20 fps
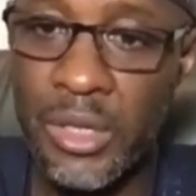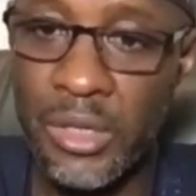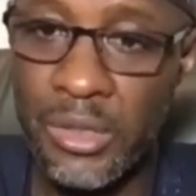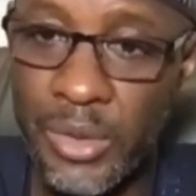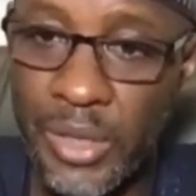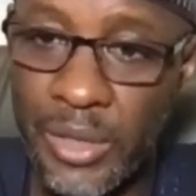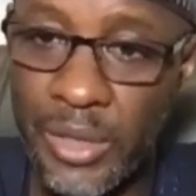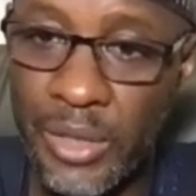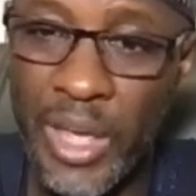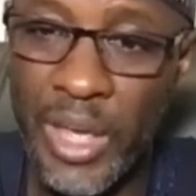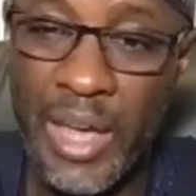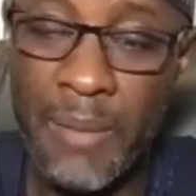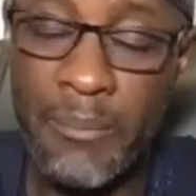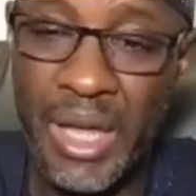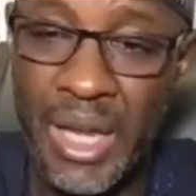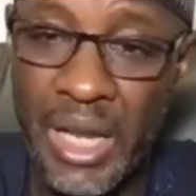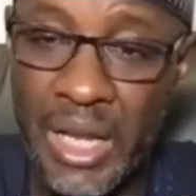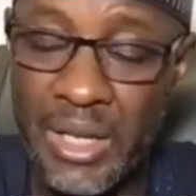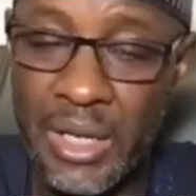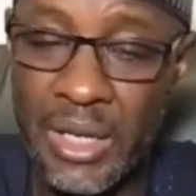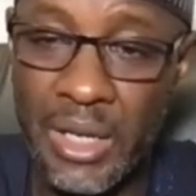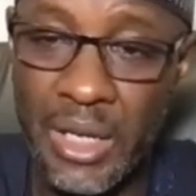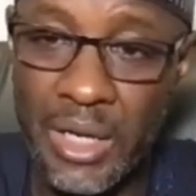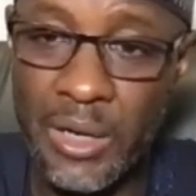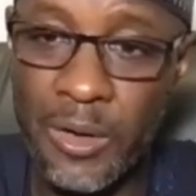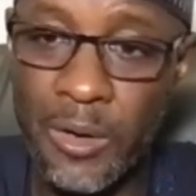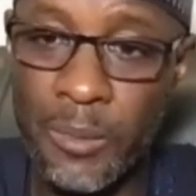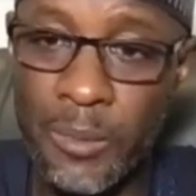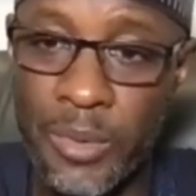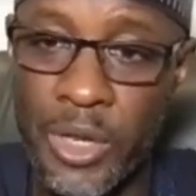So embedded in
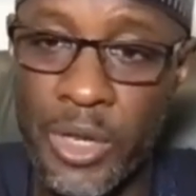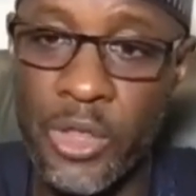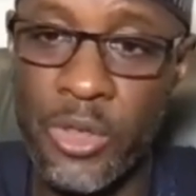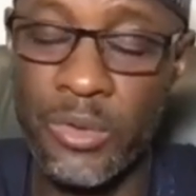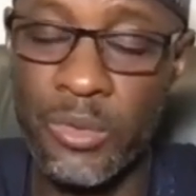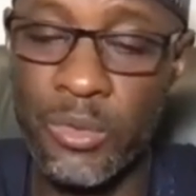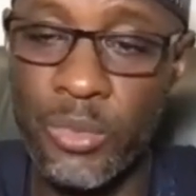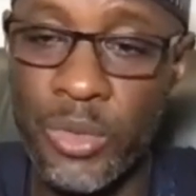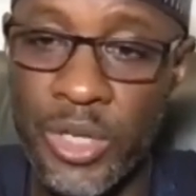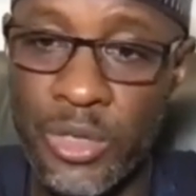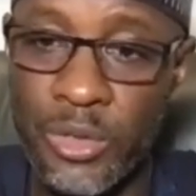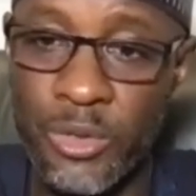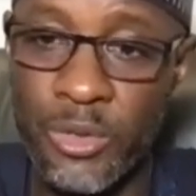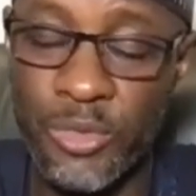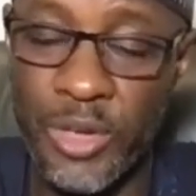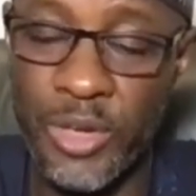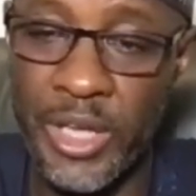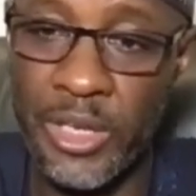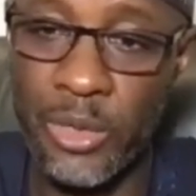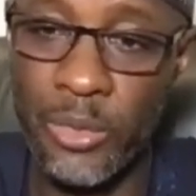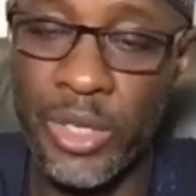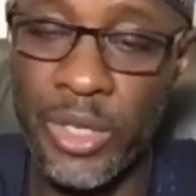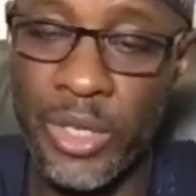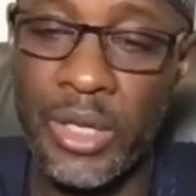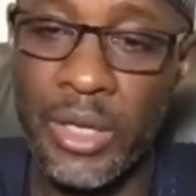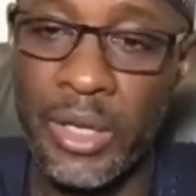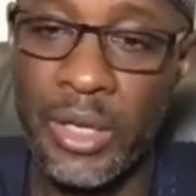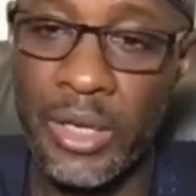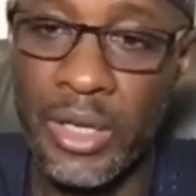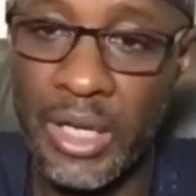that cooperation, we need to find a
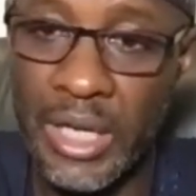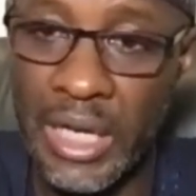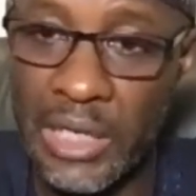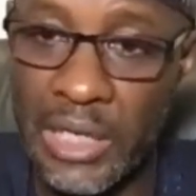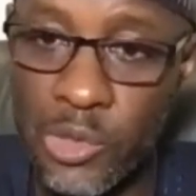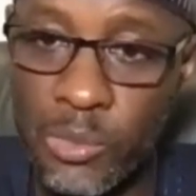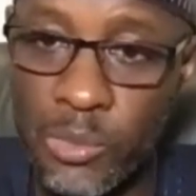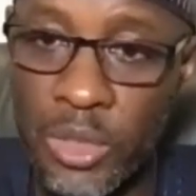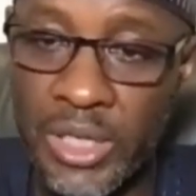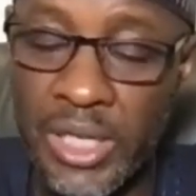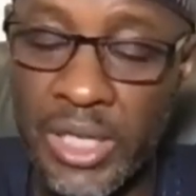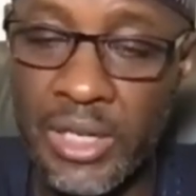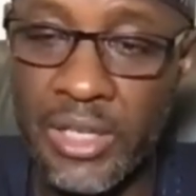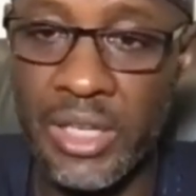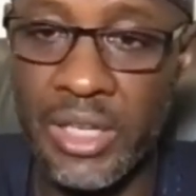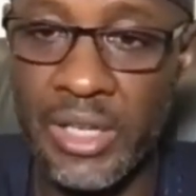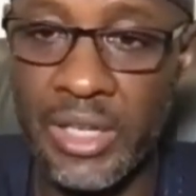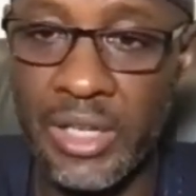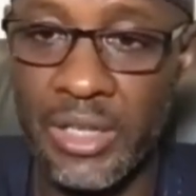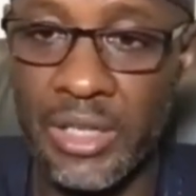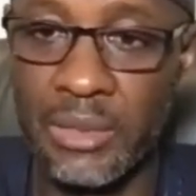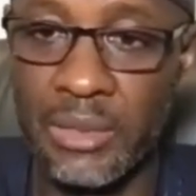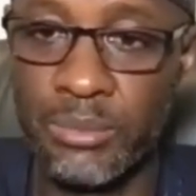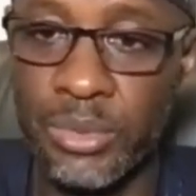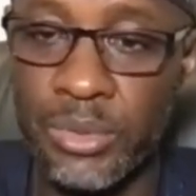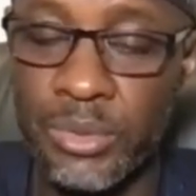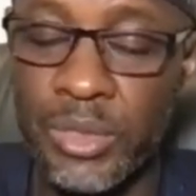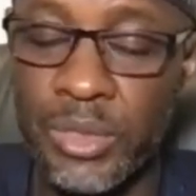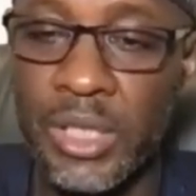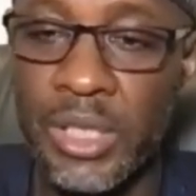way. The Kano model is an
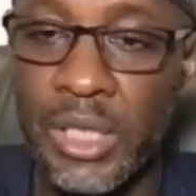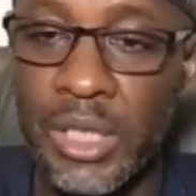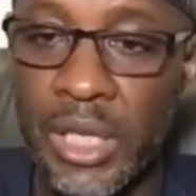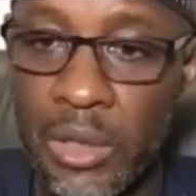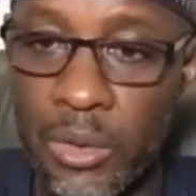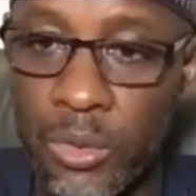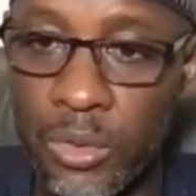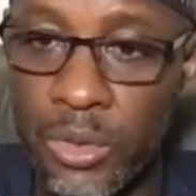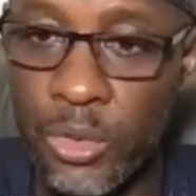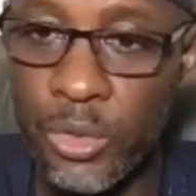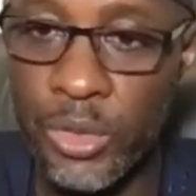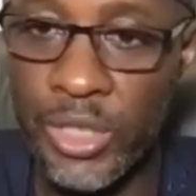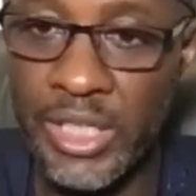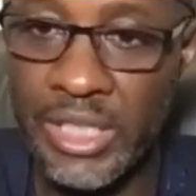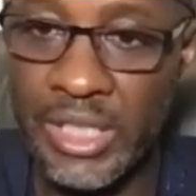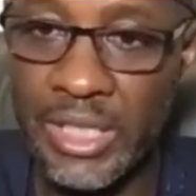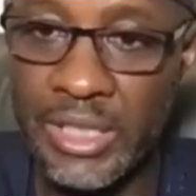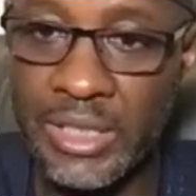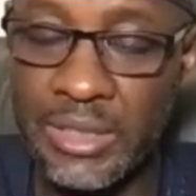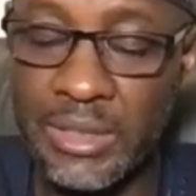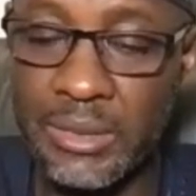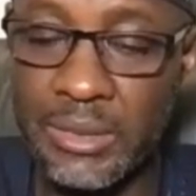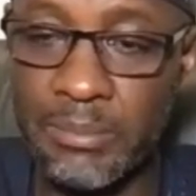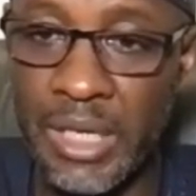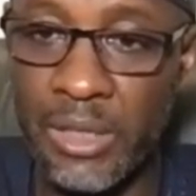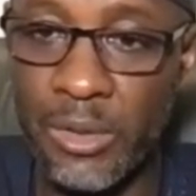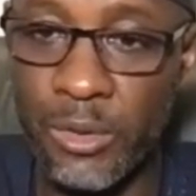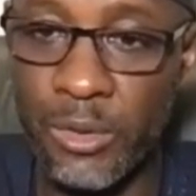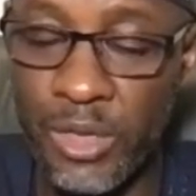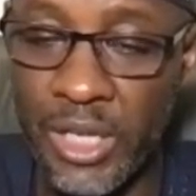example. Kano donated
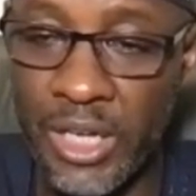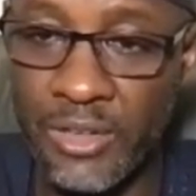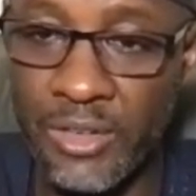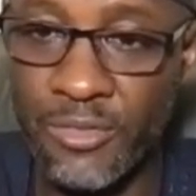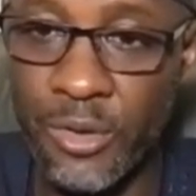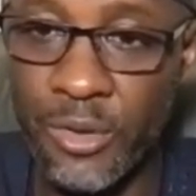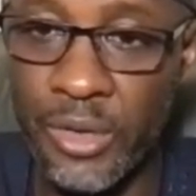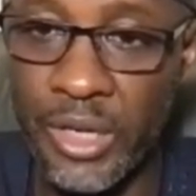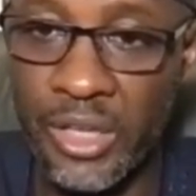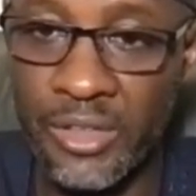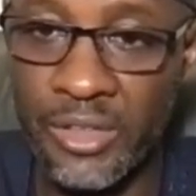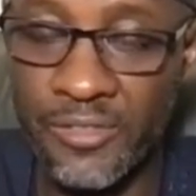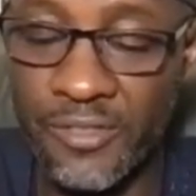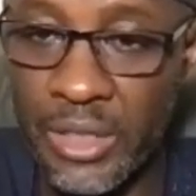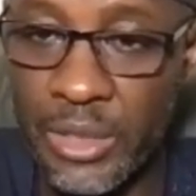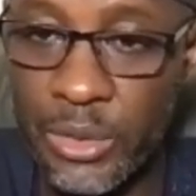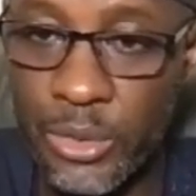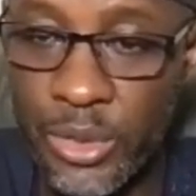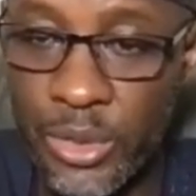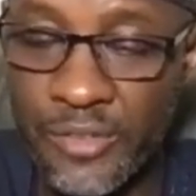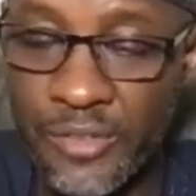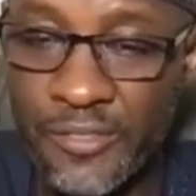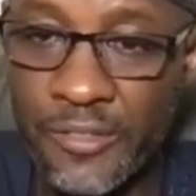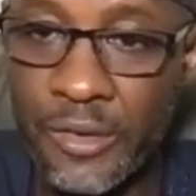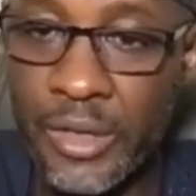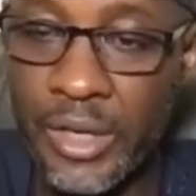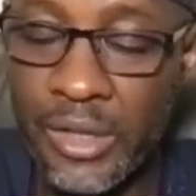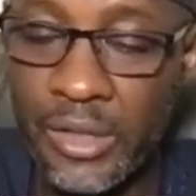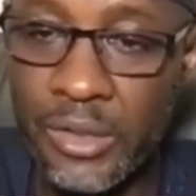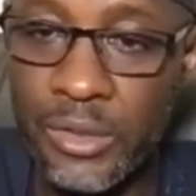part of that forest, Falgore
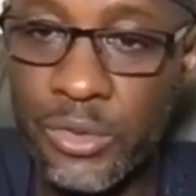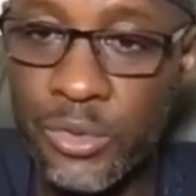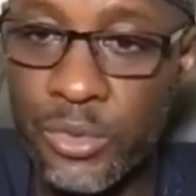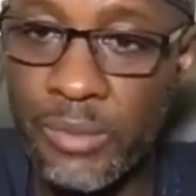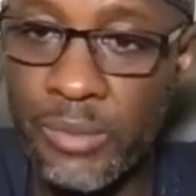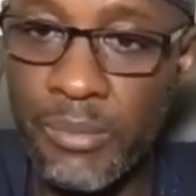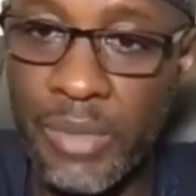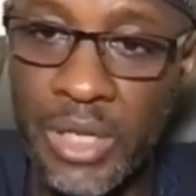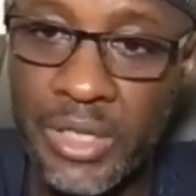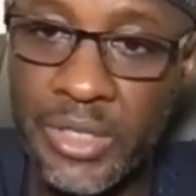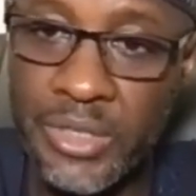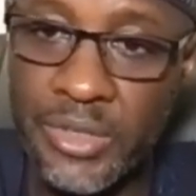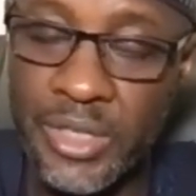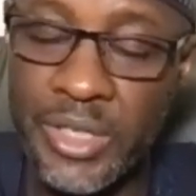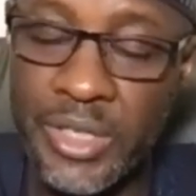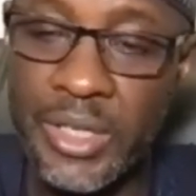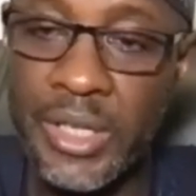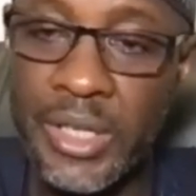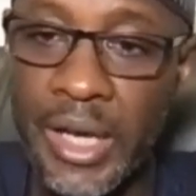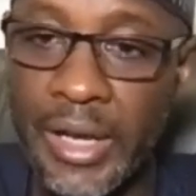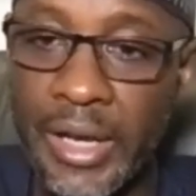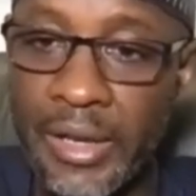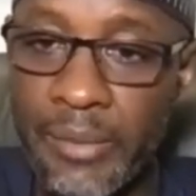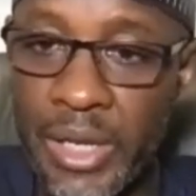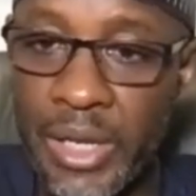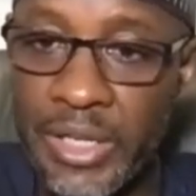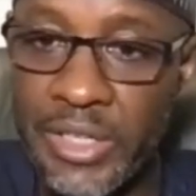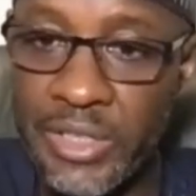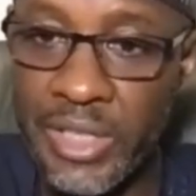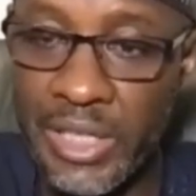Forest, to the military. And the
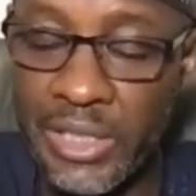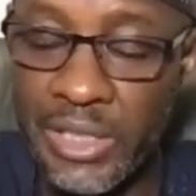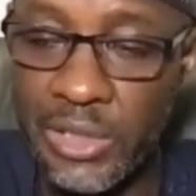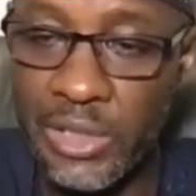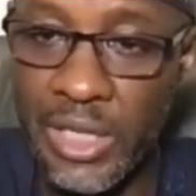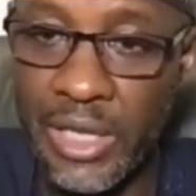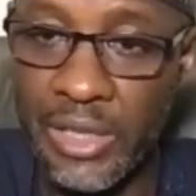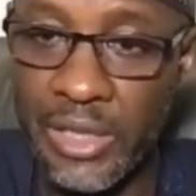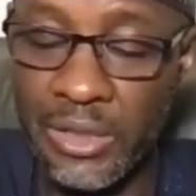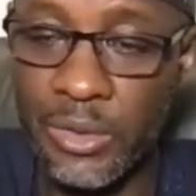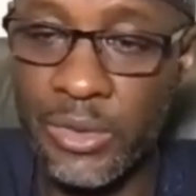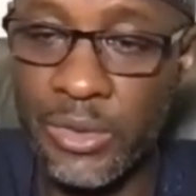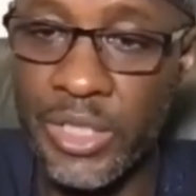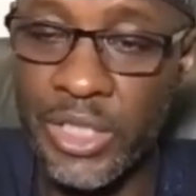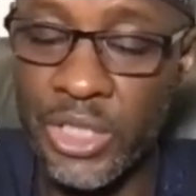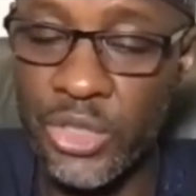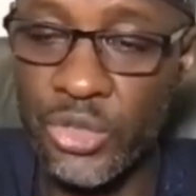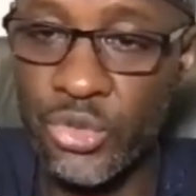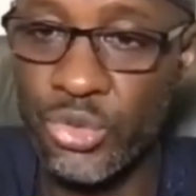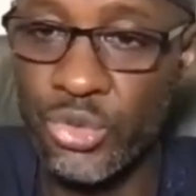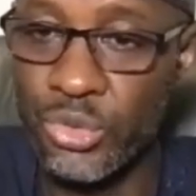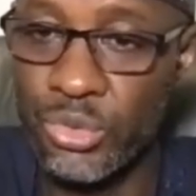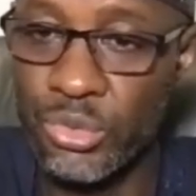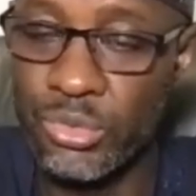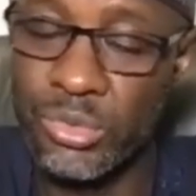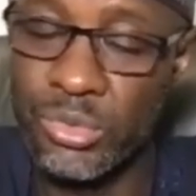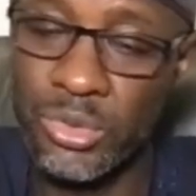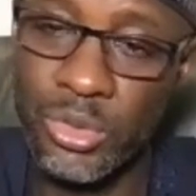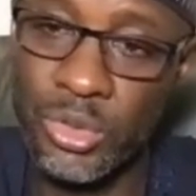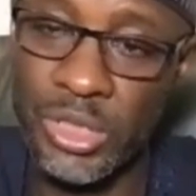military has turned it
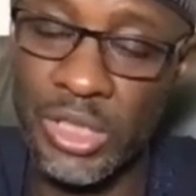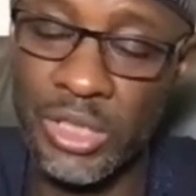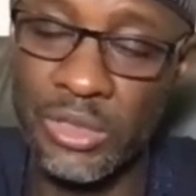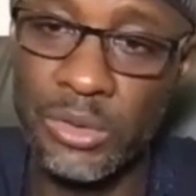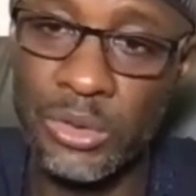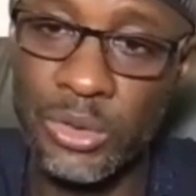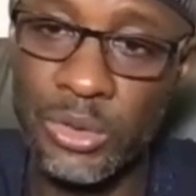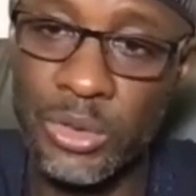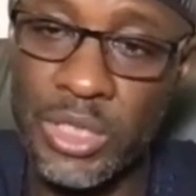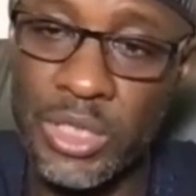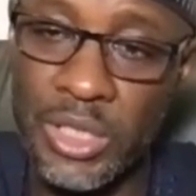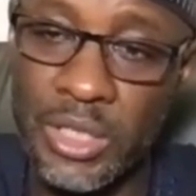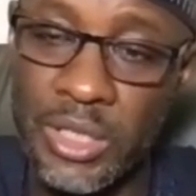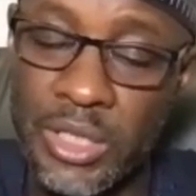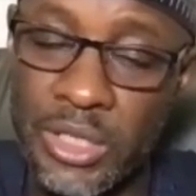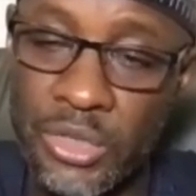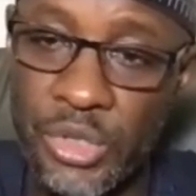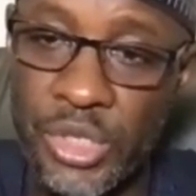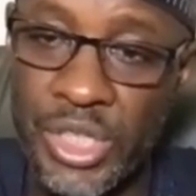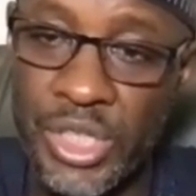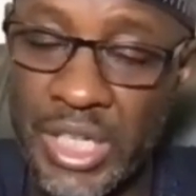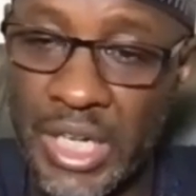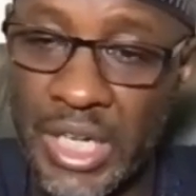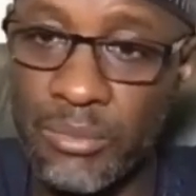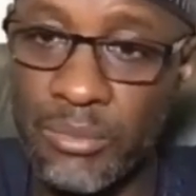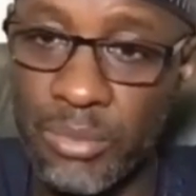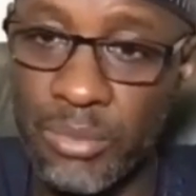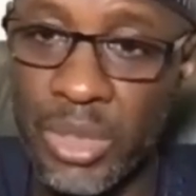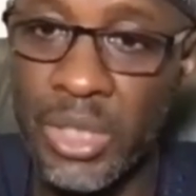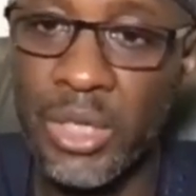into, quote unquote, a training
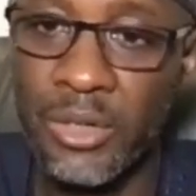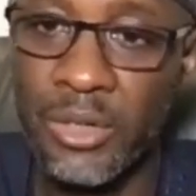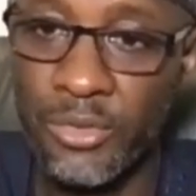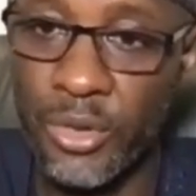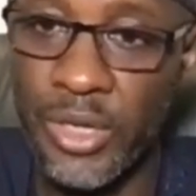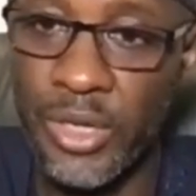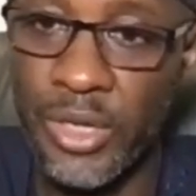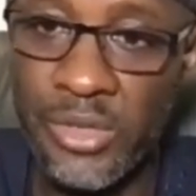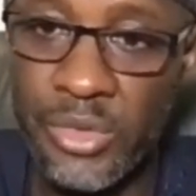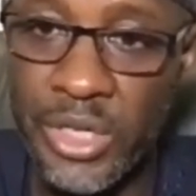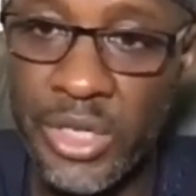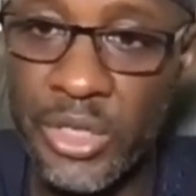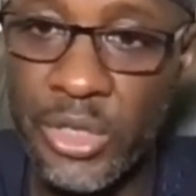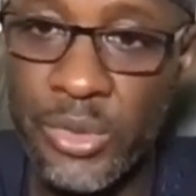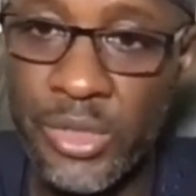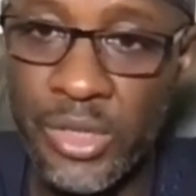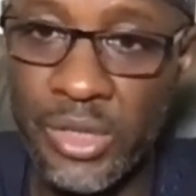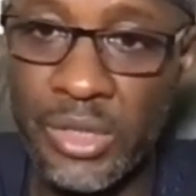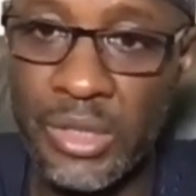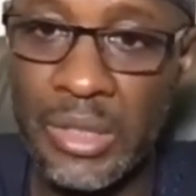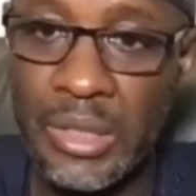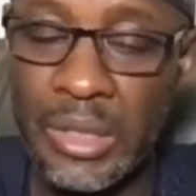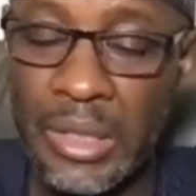camp for its recruits.